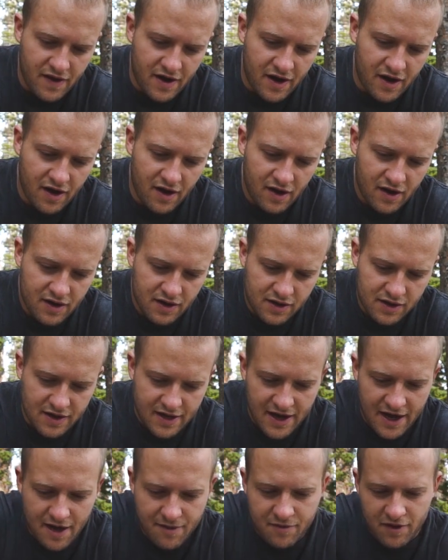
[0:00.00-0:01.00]
their
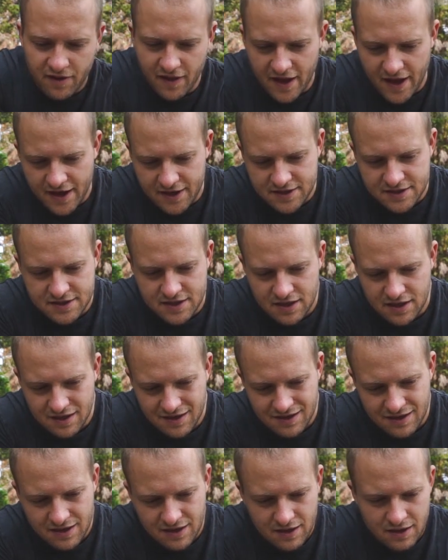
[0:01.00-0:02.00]
camera lens.
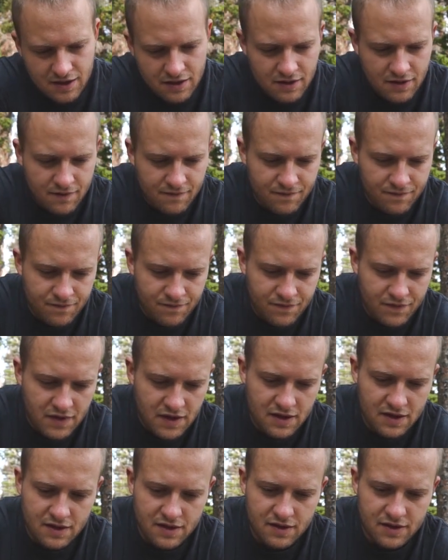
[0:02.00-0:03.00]

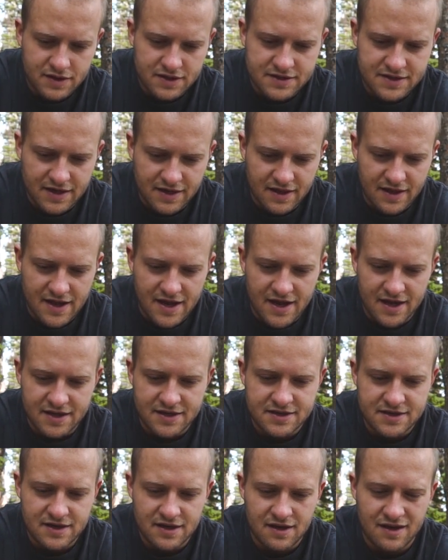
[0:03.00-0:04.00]
Looks like
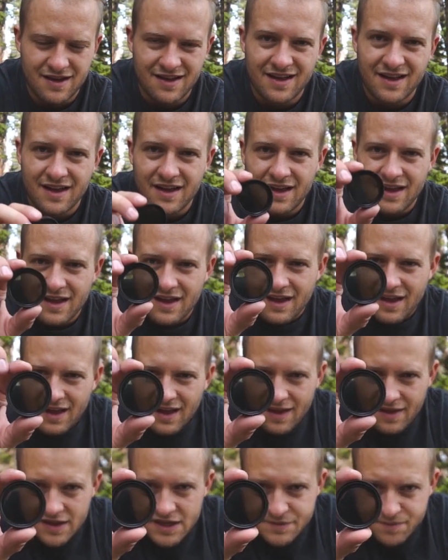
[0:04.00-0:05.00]
this.
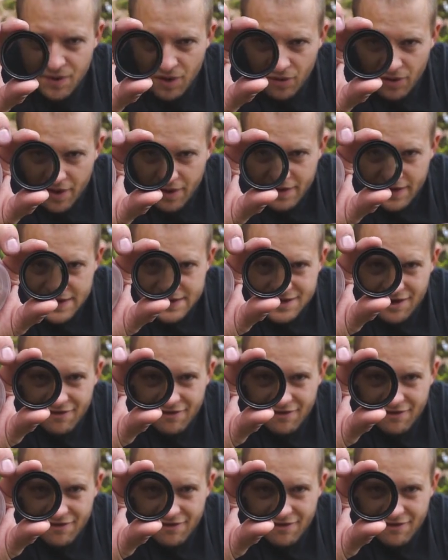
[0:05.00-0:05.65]
They just put one of these